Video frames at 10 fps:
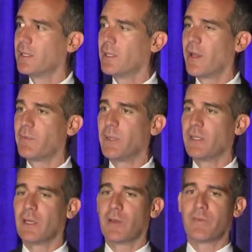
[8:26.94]
You know, I've
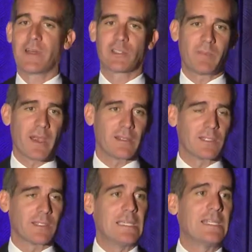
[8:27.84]
been foster
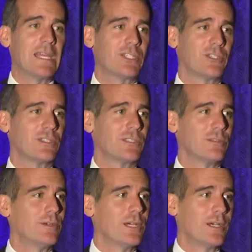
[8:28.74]
parents as teenagers
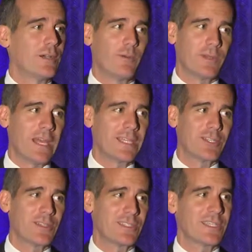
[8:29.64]
who, when they
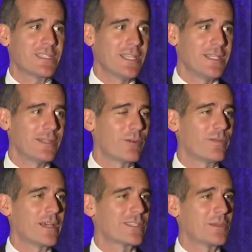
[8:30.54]
turn 16 and it
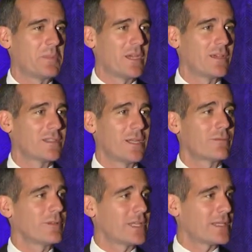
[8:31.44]
reflects their peers, they
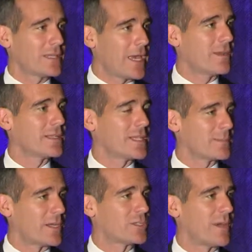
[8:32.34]
don't really care
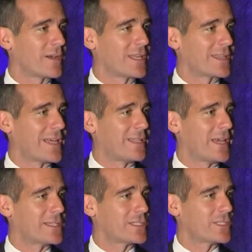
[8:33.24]
as much about getting that
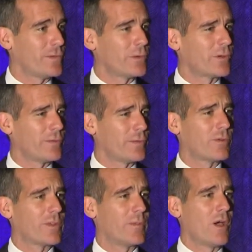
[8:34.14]
license. Fewer and
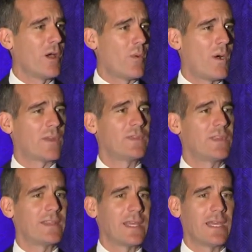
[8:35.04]
fewer of them want
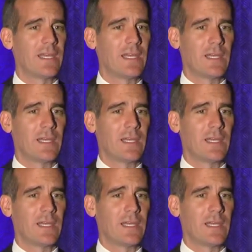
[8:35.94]
that. They